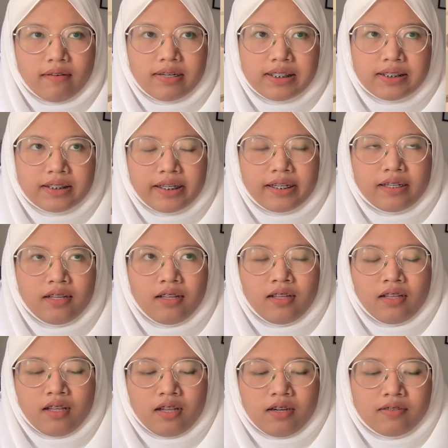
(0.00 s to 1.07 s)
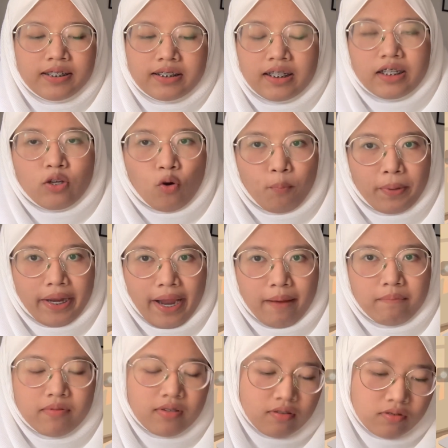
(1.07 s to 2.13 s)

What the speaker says: recently opened apps.